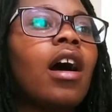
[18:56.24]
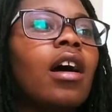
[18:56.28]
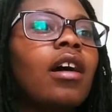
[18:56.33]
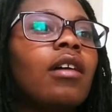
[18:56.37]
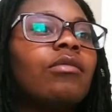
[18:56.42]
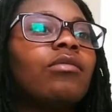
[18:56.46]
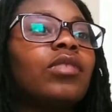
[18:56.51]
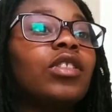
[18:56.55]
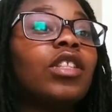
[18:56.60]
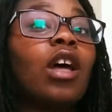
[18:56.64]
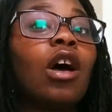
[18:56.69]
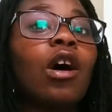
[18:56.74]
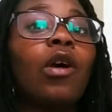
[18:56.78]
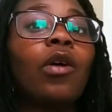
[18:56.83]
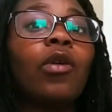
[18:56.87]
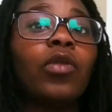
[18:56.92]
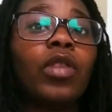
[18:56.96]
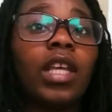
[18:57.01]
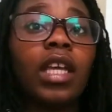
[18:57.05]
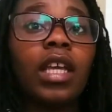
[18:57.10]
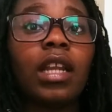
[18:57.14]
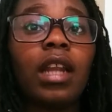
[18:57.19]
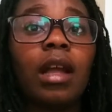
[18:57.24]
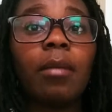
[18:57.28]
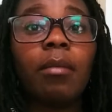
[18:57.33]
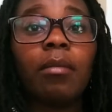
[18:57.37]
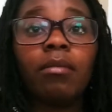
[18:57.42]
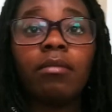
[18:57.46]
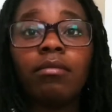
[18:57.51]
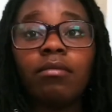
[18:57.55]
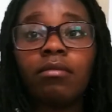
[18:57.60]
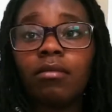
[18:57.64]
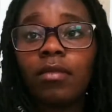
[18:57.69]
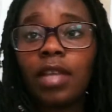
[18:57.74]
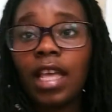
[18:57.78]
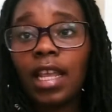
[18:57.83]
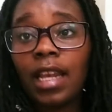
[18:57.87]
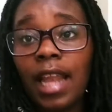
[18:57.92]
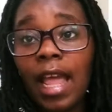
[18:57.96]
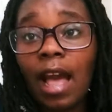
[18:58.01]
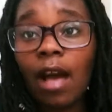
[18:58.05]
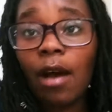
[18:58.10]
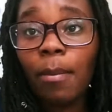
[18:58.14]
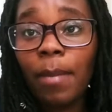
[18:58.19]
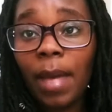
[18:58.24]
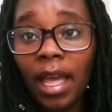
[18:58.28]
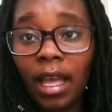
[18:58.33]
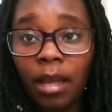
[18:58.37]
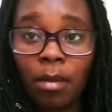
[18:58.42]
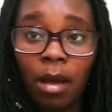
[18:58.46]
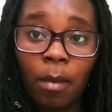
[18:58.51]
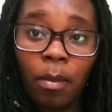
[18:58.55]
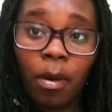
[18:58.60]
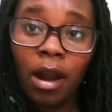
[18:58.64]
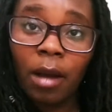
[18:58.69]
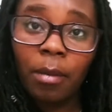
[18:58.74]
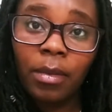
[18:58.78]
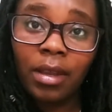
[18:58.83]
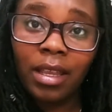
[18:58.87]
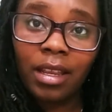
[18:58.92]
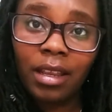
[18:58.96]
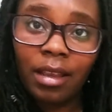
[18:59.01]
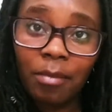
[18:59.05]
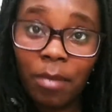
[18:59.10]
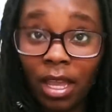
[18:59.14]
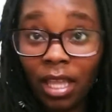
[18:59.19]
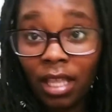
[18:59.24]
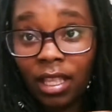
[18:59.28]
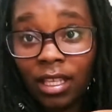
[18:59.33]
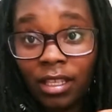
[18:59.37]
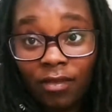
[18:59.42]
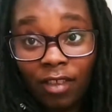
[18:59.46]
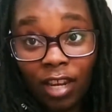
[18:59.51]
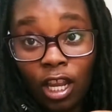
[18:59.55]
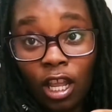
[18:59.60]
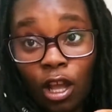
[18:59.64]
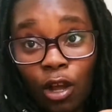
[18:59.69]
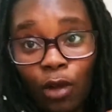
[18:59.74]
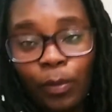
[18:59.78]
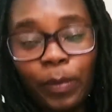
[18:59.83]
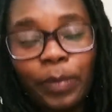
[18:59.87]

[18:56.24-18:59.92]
So then now I'm back in my apartment making this video.